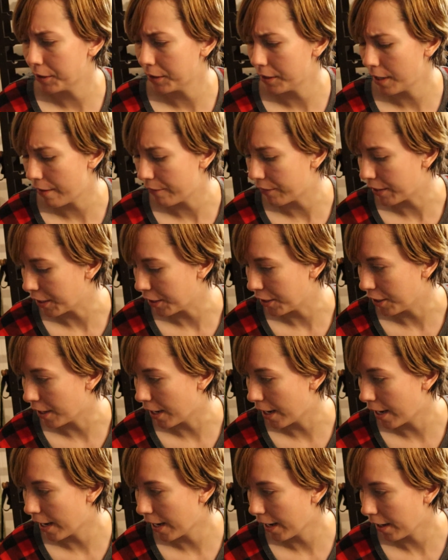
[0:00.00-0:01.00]
is not very
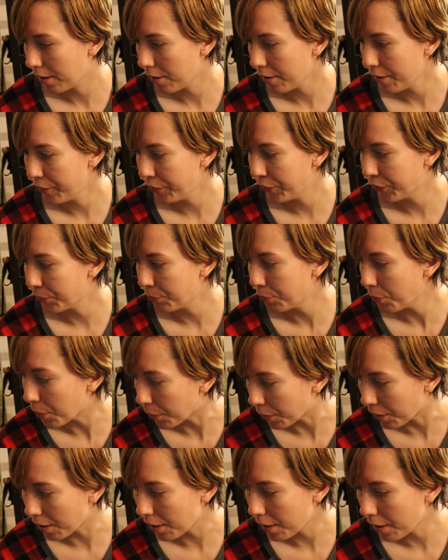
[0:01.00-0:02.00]
good. I could have
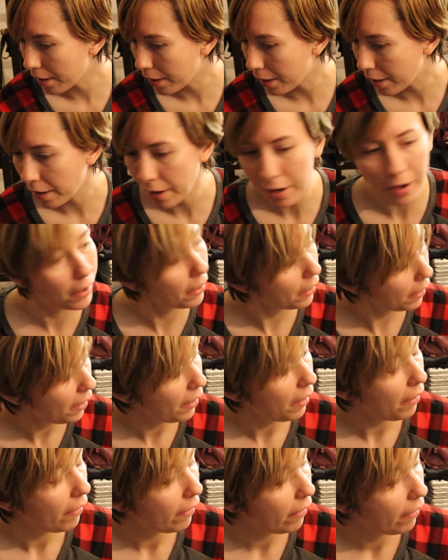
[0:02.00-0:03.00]
swore
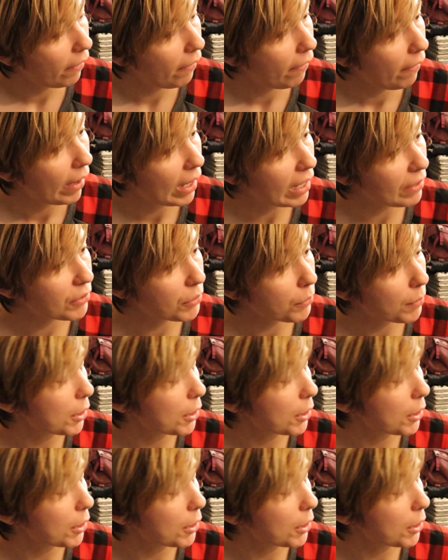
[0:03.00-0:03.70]
after